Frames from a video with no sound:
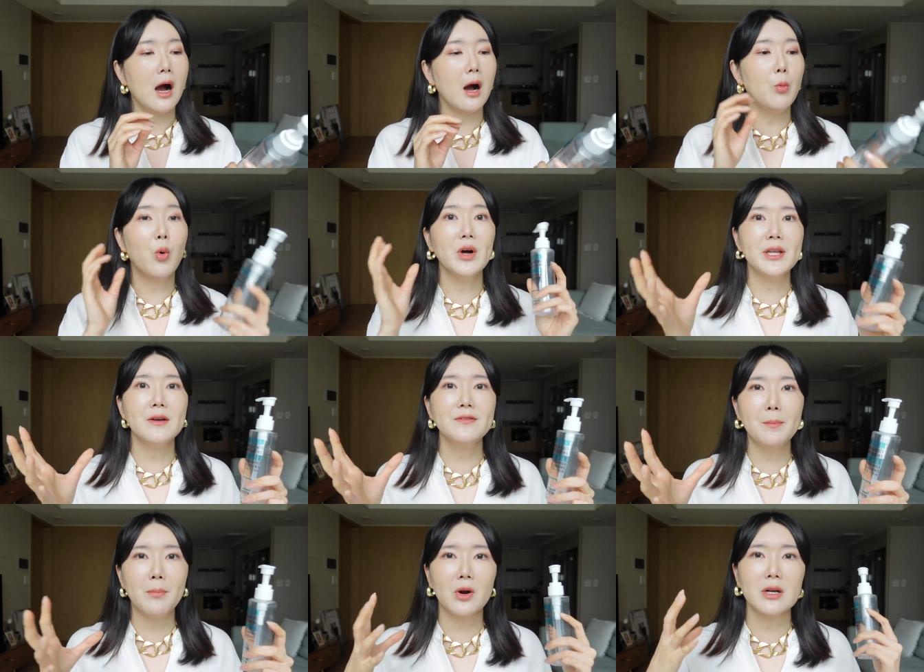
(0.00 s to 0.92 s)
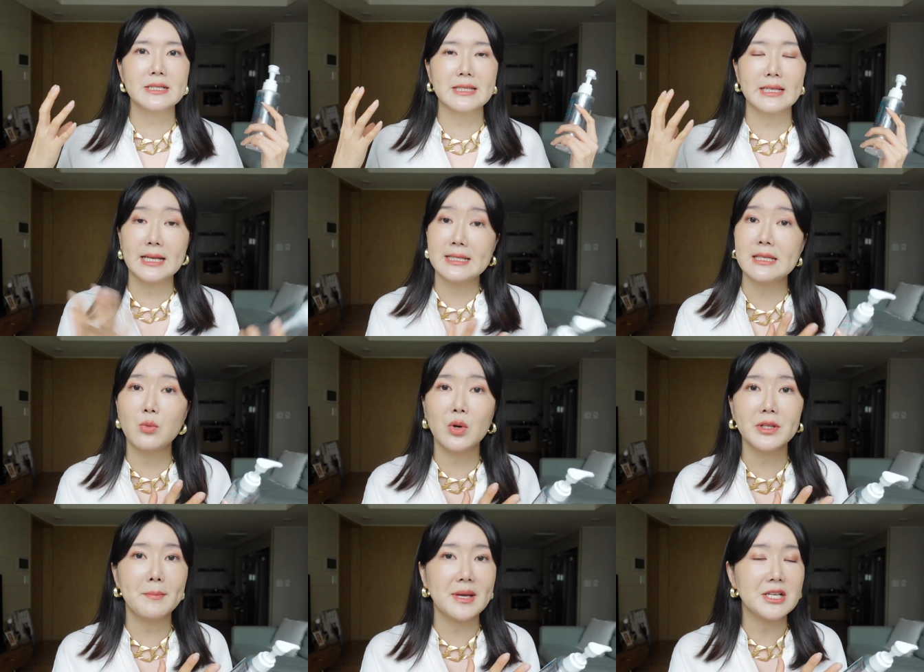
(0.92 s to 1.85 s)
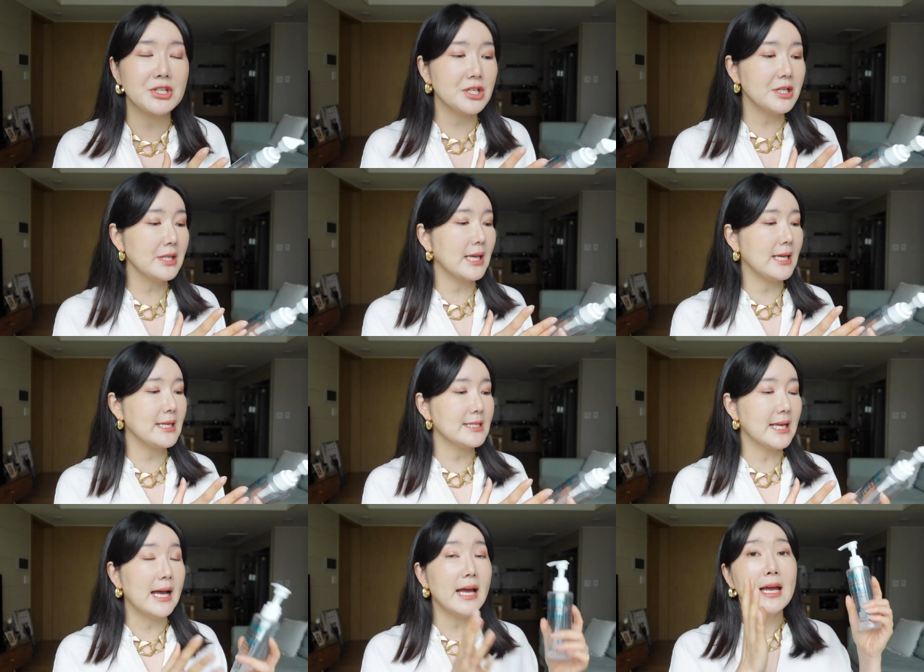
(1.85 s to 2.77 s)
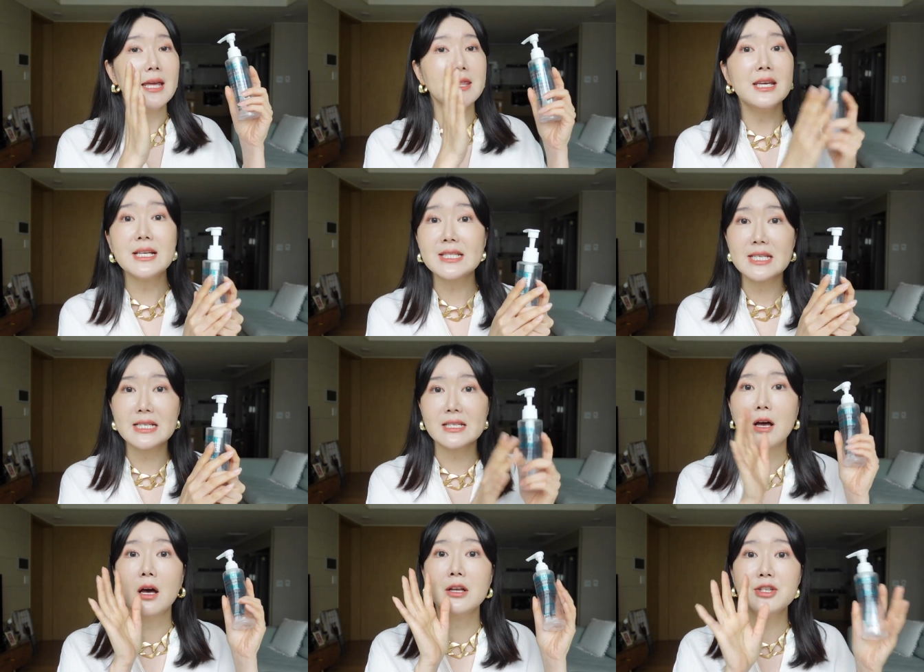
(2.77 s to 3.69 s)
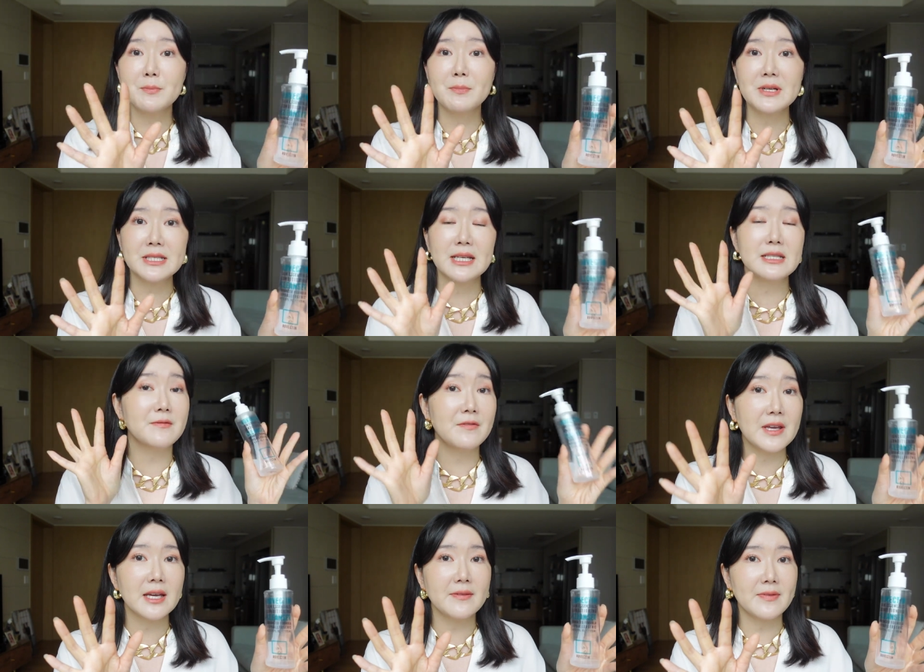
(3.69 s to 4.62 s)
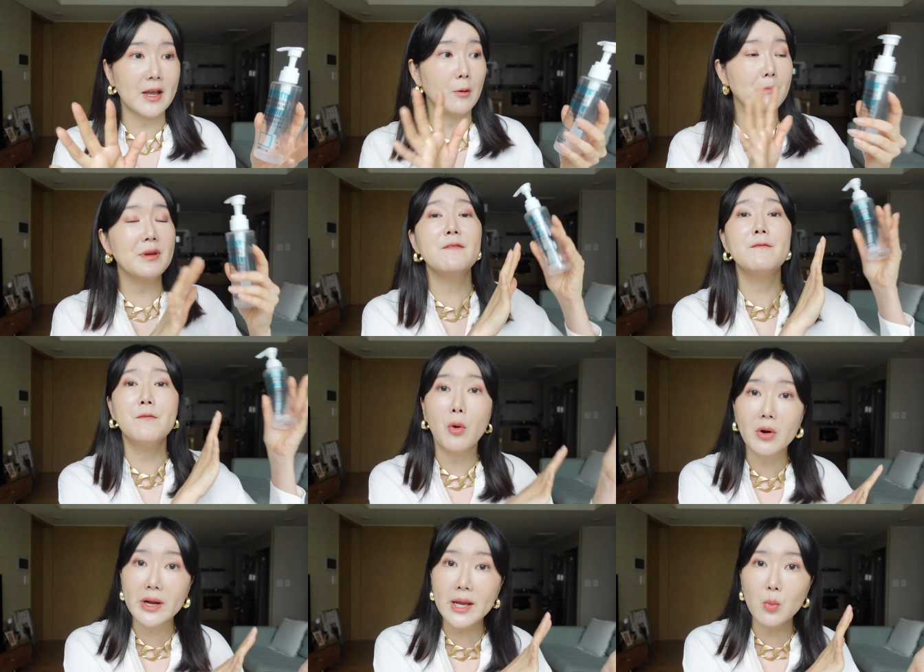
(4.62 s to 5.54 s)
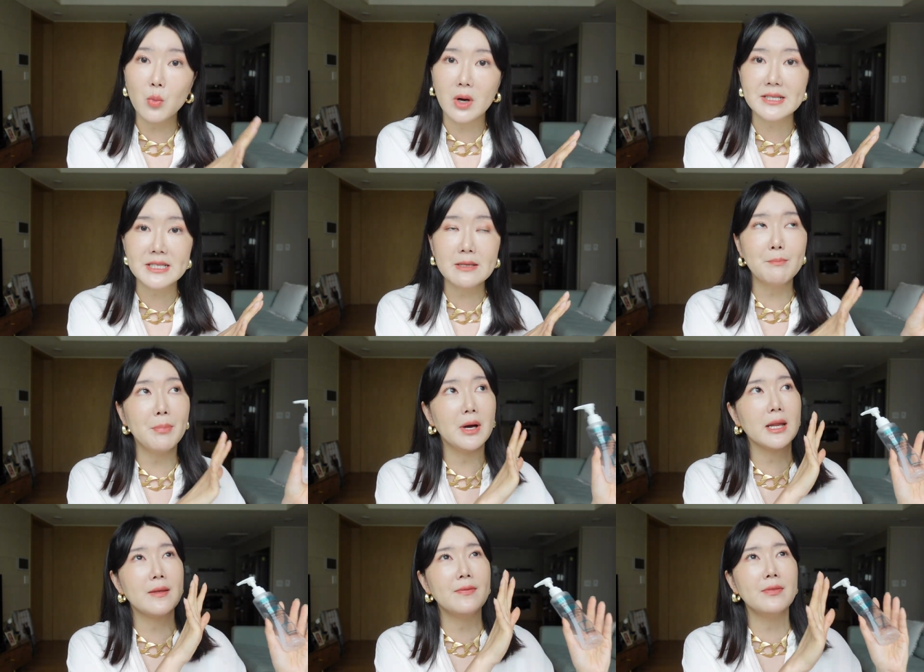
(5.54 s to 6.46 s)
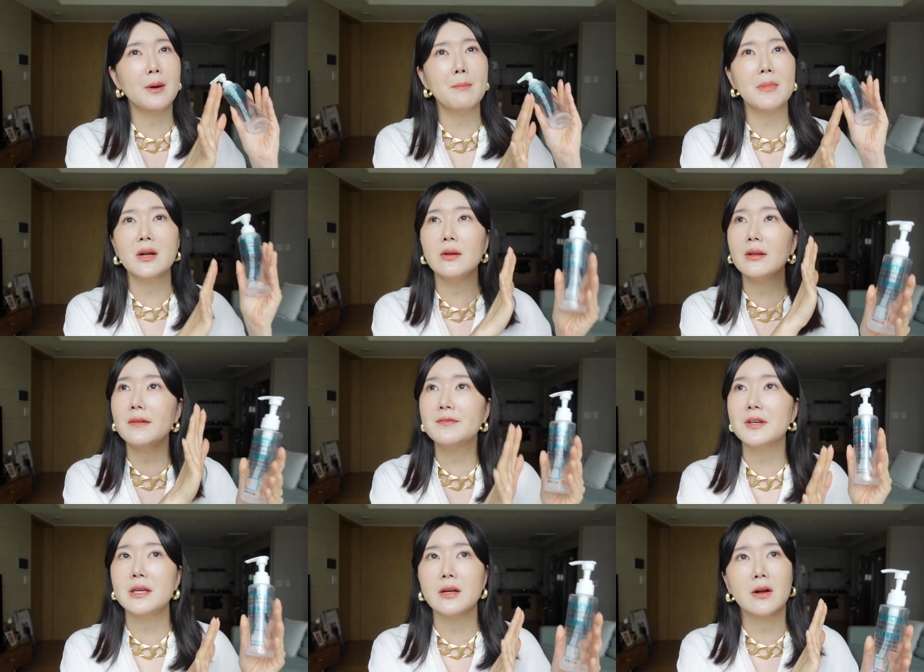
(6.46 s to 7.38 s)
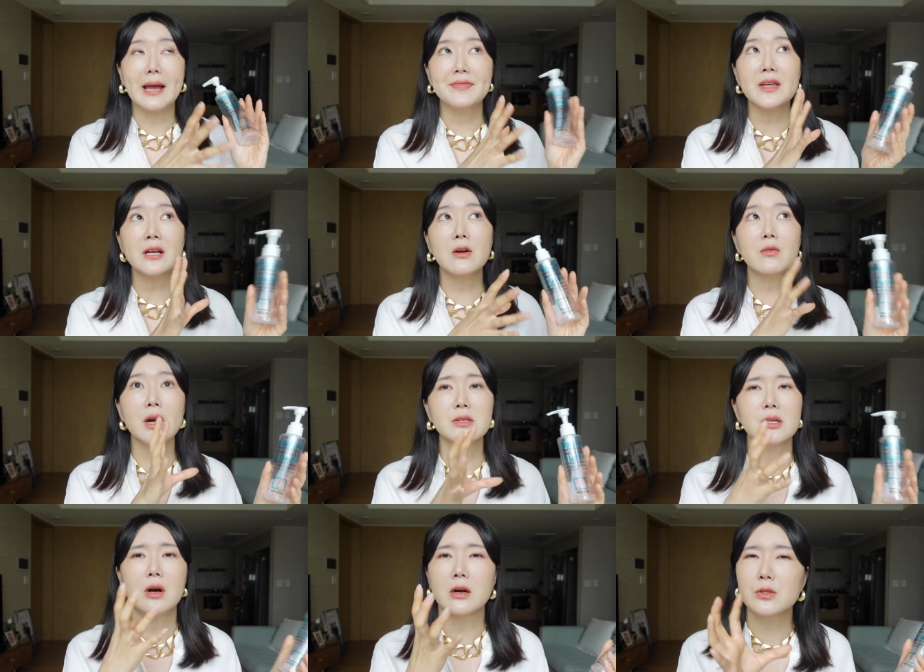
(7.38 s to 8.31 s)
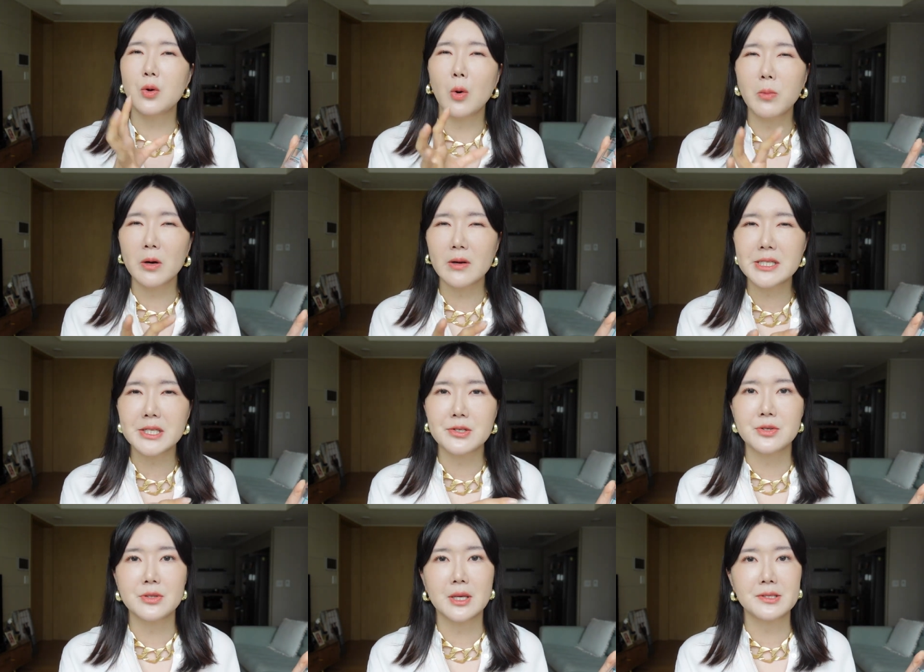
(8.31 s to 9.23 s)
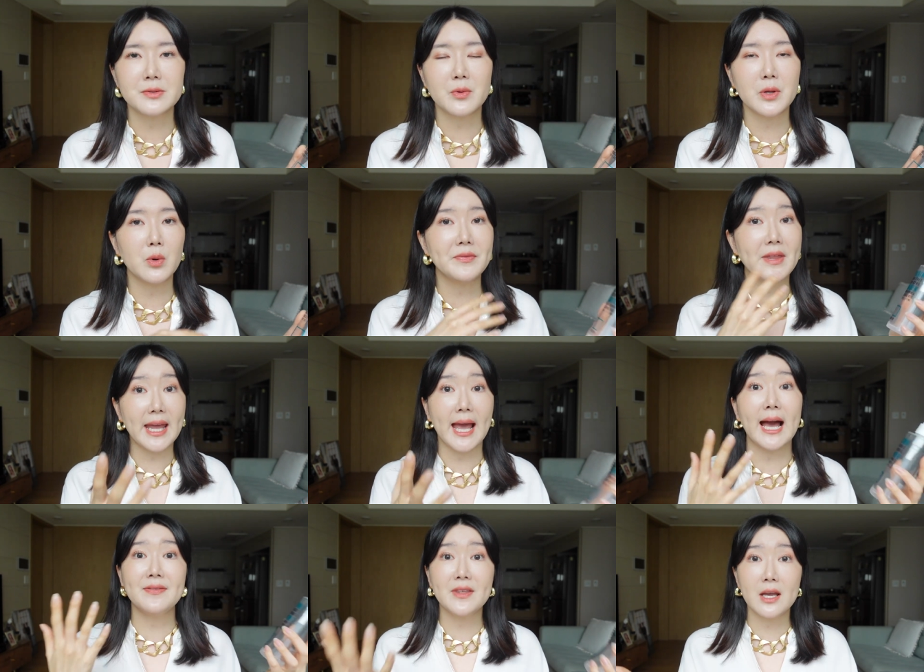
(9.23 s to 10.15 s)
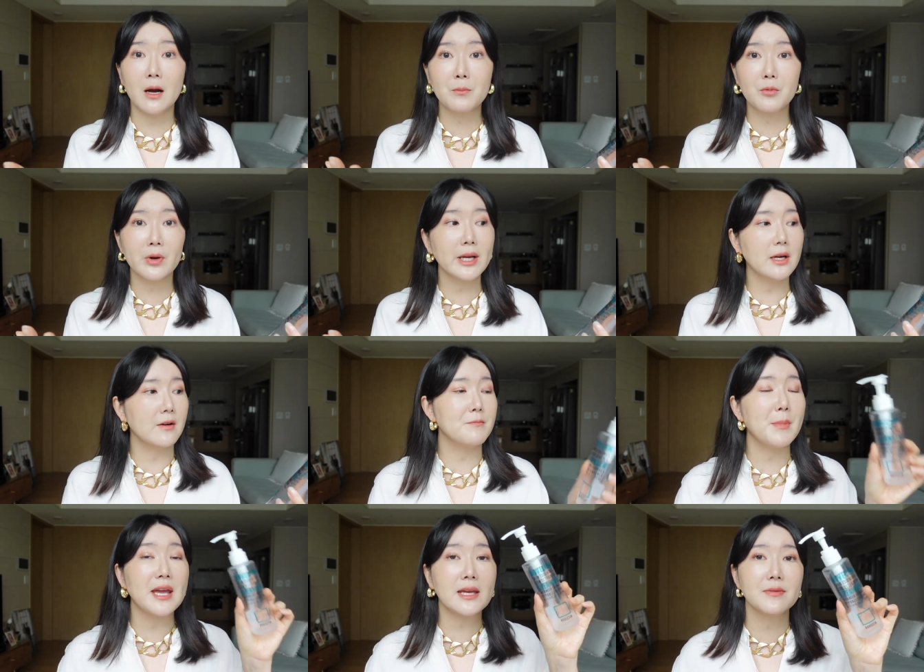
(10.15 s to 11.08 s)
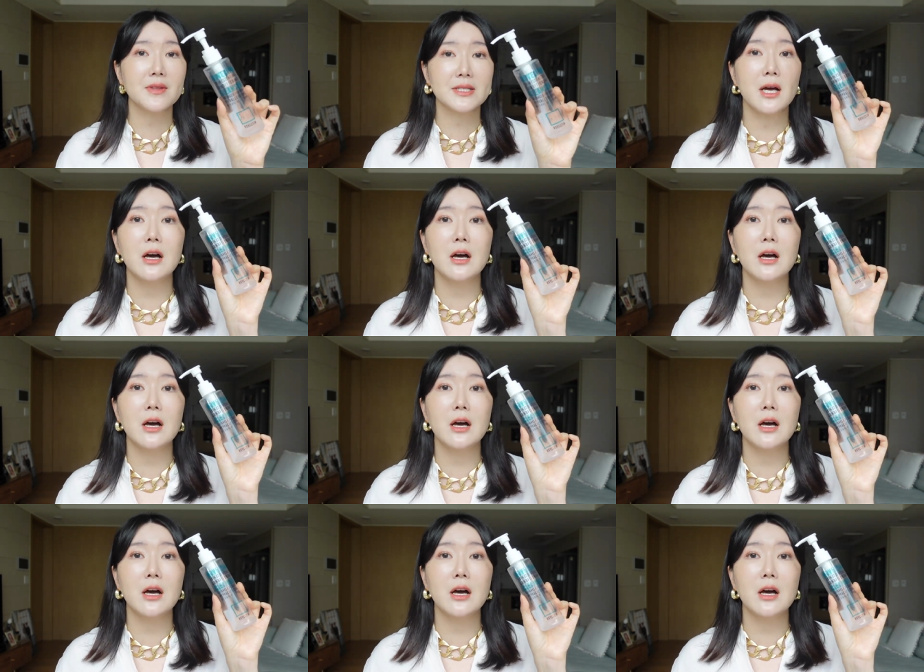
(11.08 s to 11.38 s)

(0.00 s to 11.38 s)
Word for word: Uh, one of the parts that I did want to mention is that this is one hundred percent vegan now. Before it wasn't, but in the middle of the year, I think around October-ish in two thousand twenty-one, they had the upgrade of making this